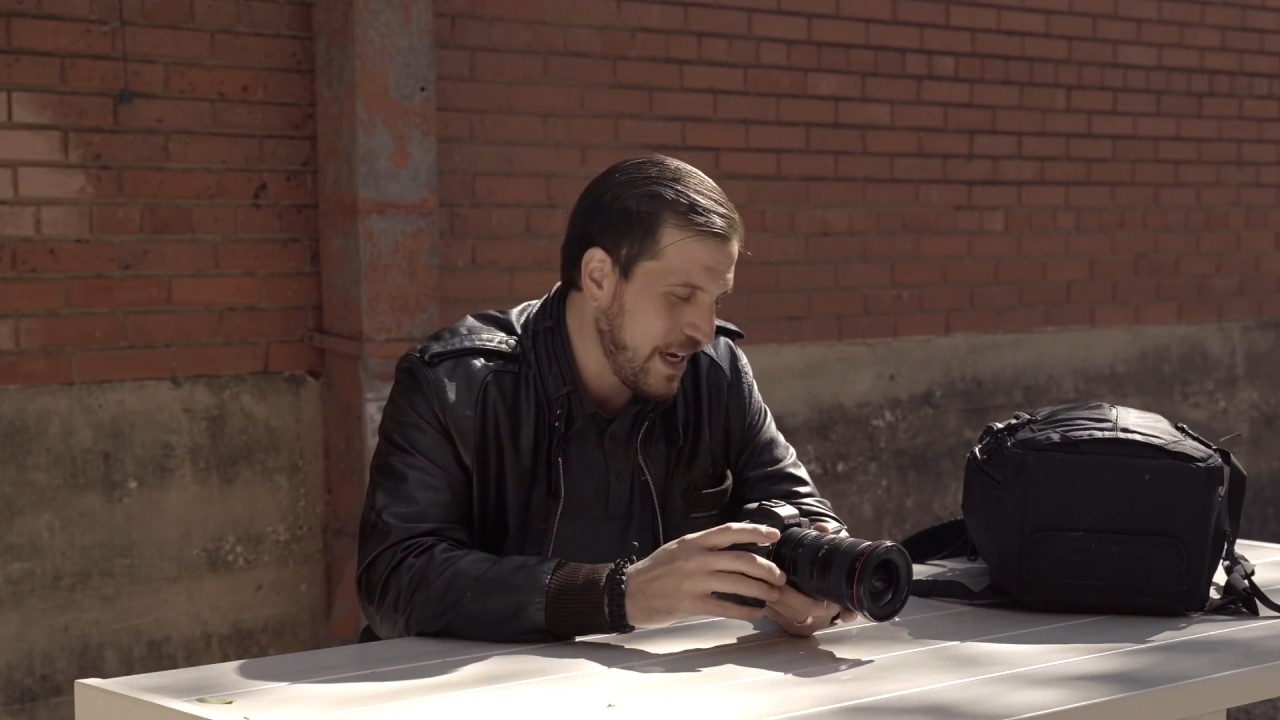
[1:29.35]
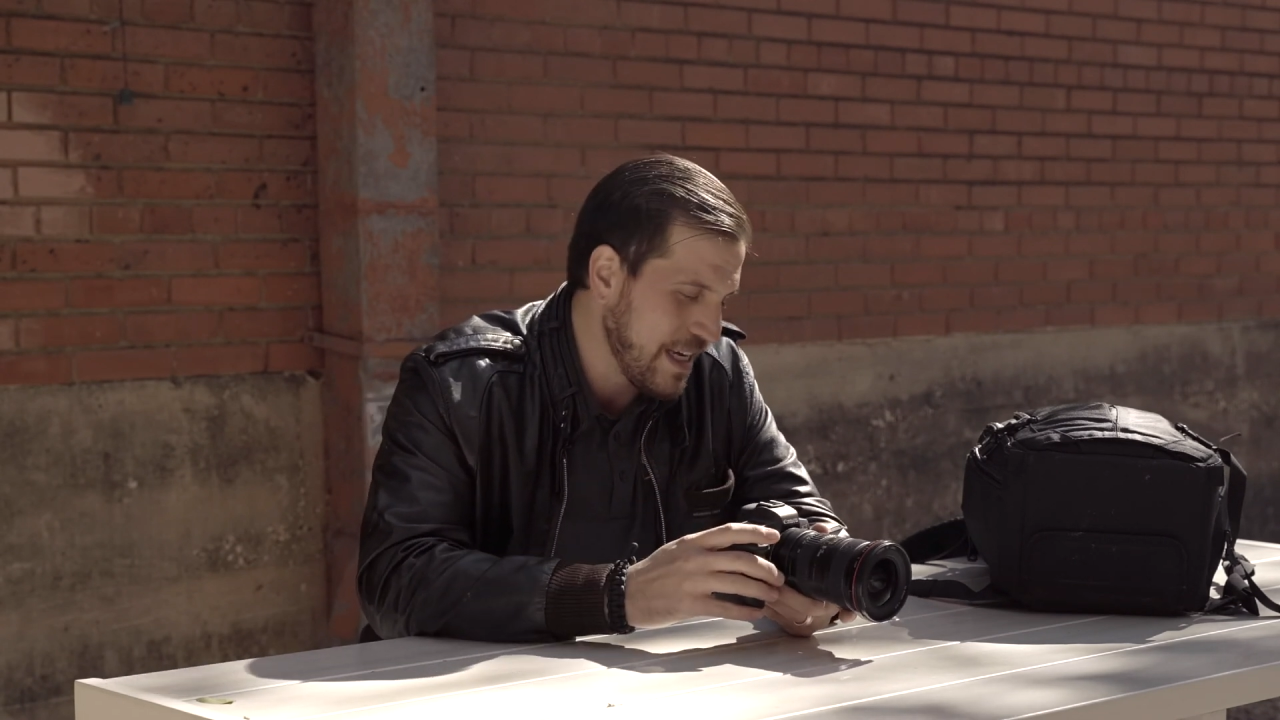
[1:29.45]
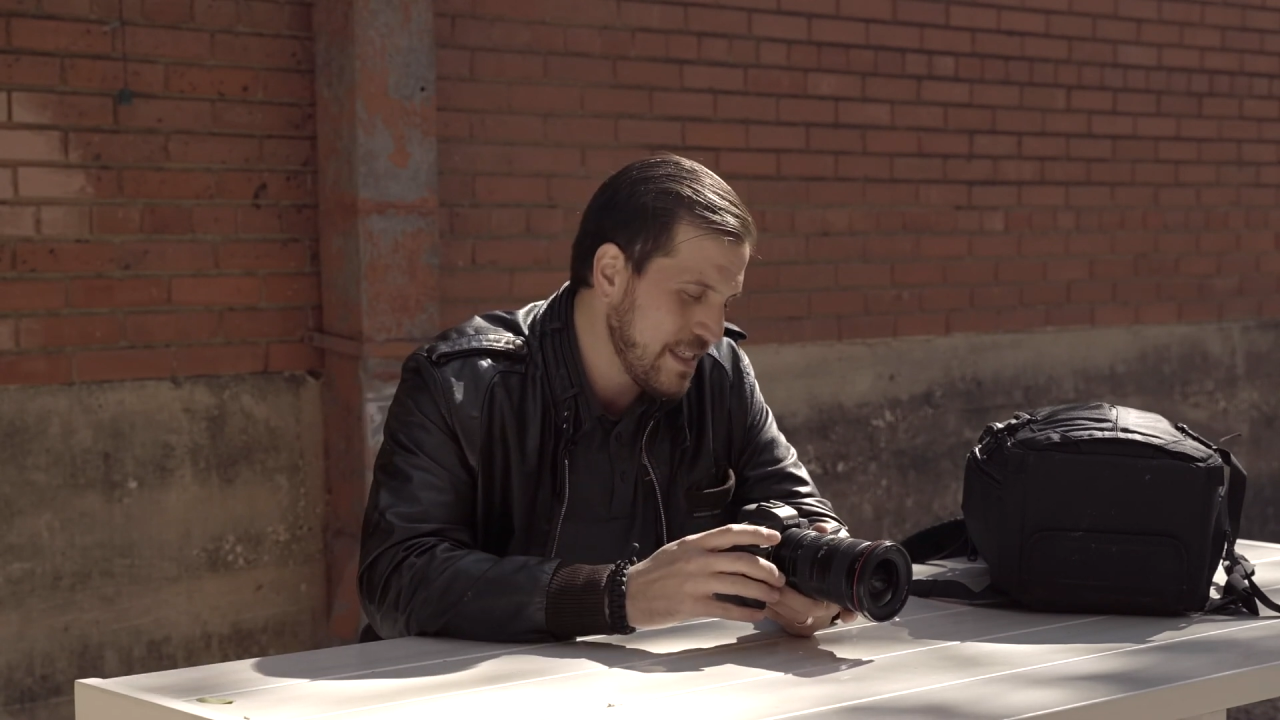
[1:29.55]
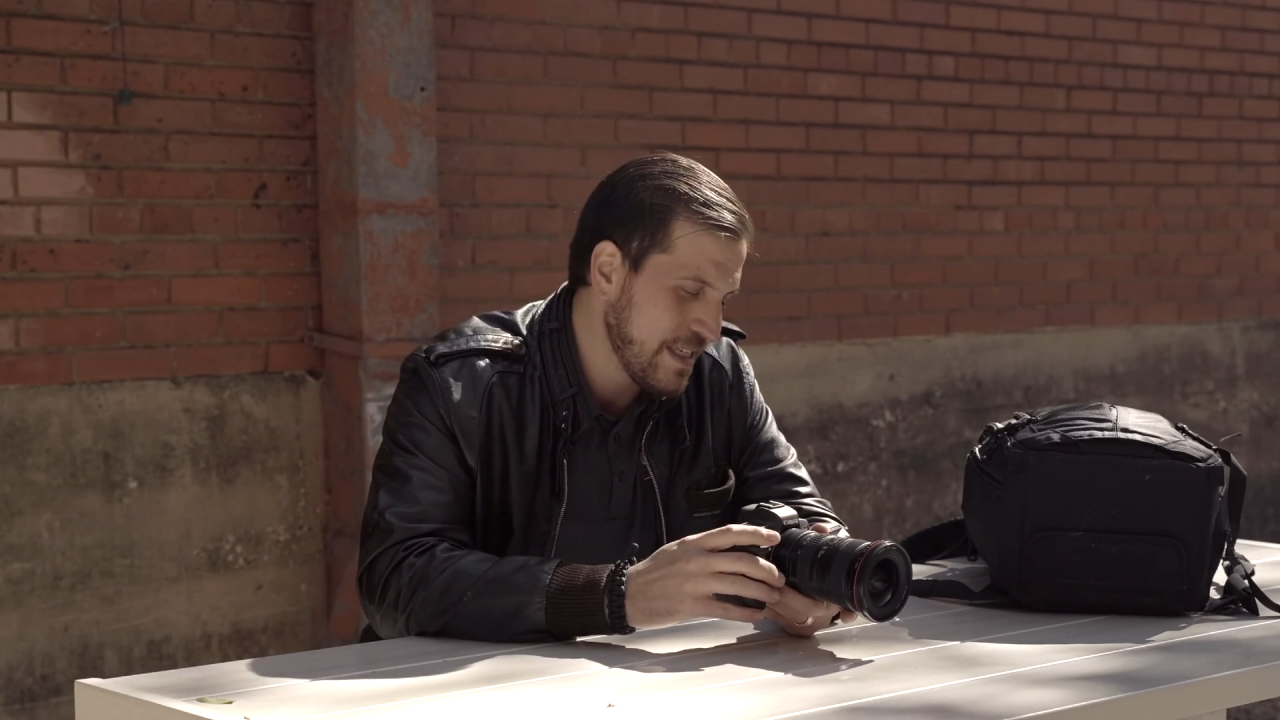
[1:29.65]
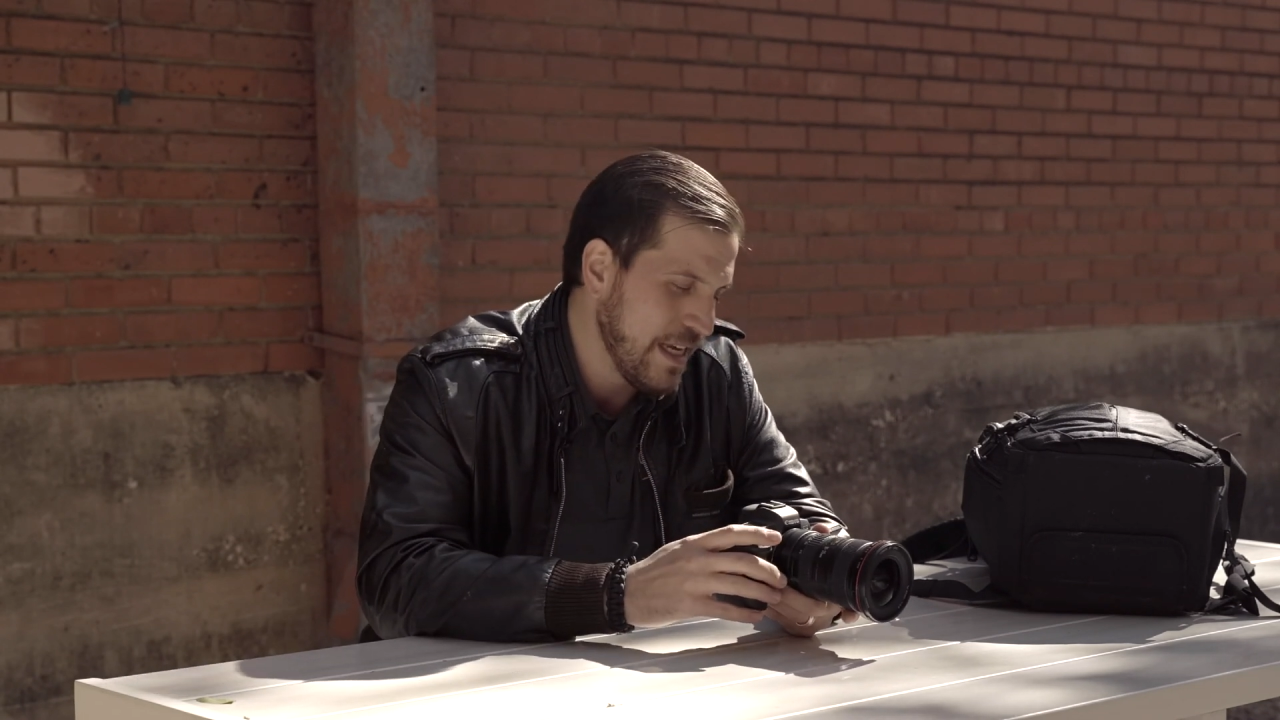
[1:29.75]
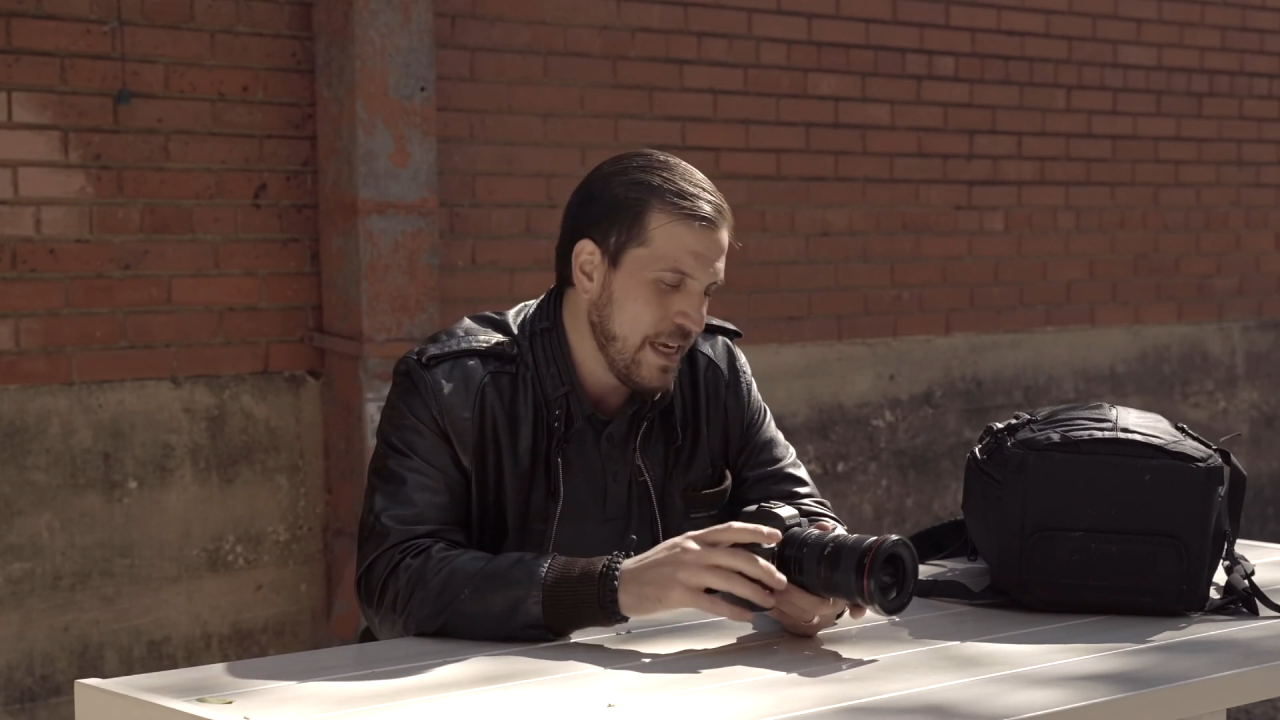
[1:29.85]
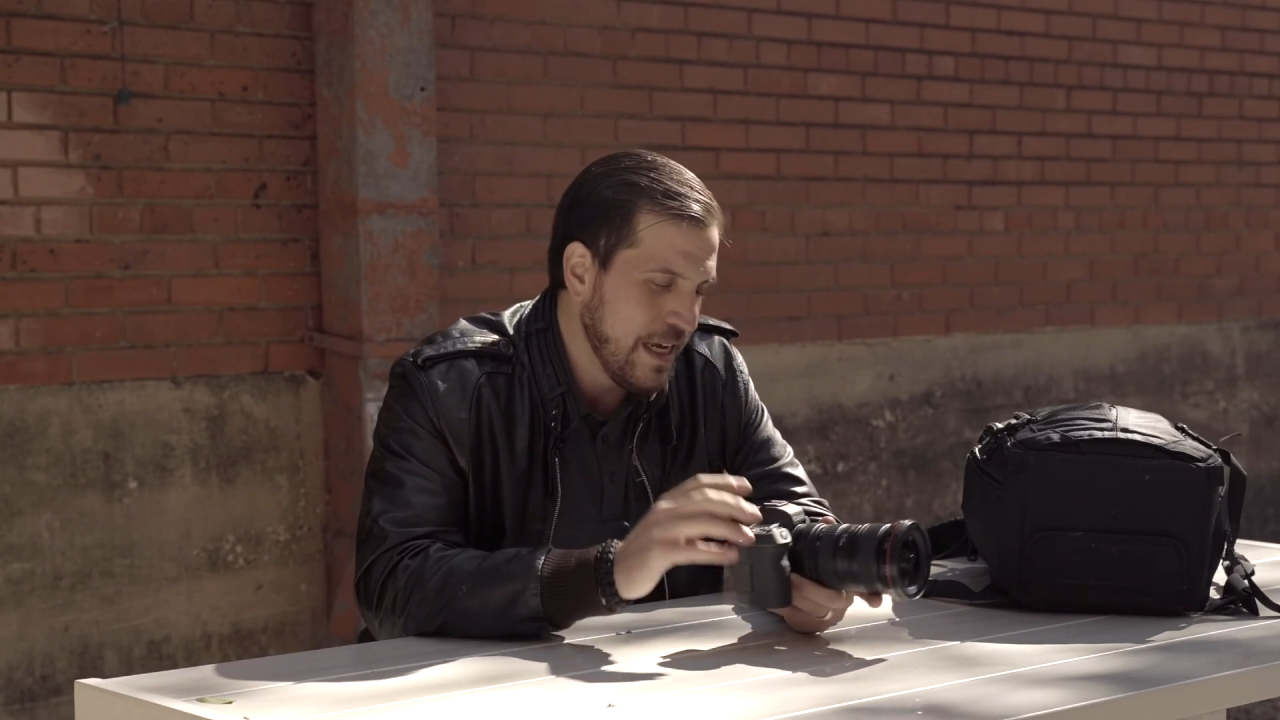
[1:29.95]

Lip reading: nice.